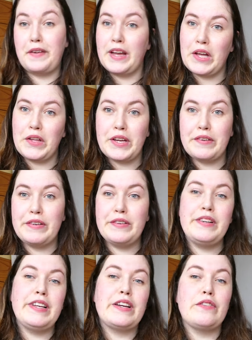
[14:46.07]
I think I'll give
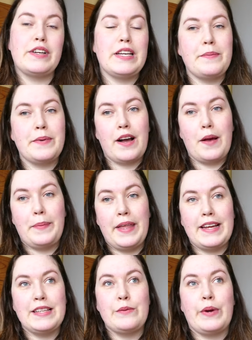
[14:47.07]
you a little reading
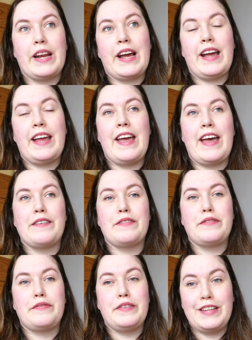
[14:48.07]
update when I have
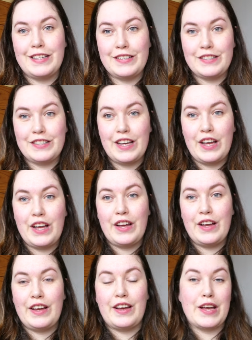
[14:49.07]
finished
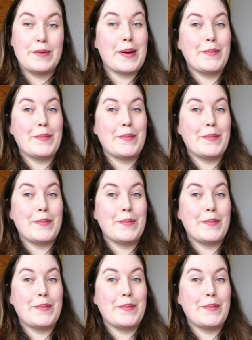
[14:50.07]
uh, my